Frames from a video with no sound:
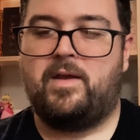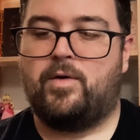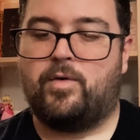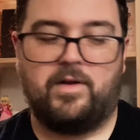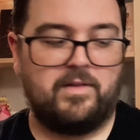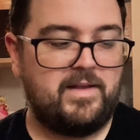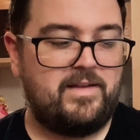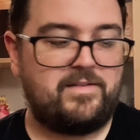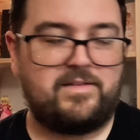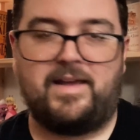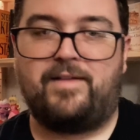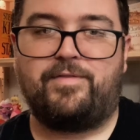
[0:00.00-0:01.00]
or at
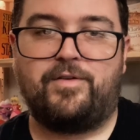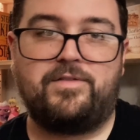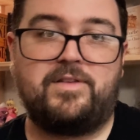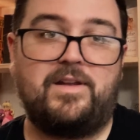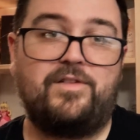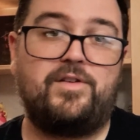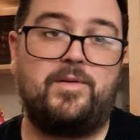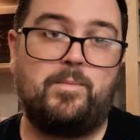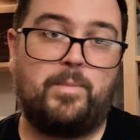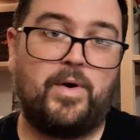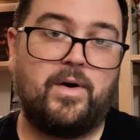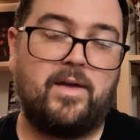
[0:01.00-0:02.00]
least a first edition
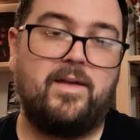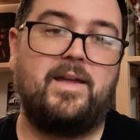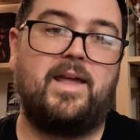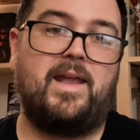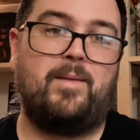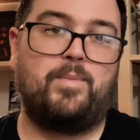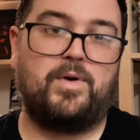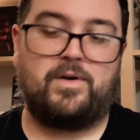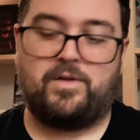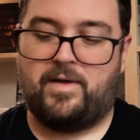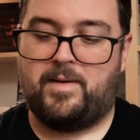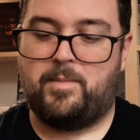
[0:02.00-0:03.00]
book in a book
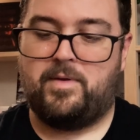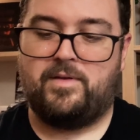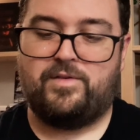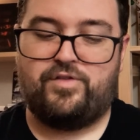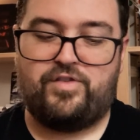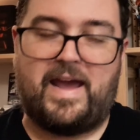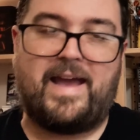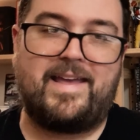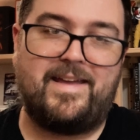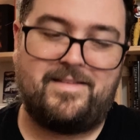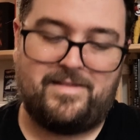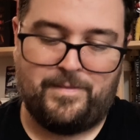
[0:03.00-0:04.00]
club
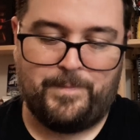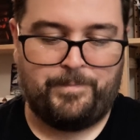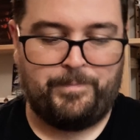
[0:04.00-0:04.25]
jacket.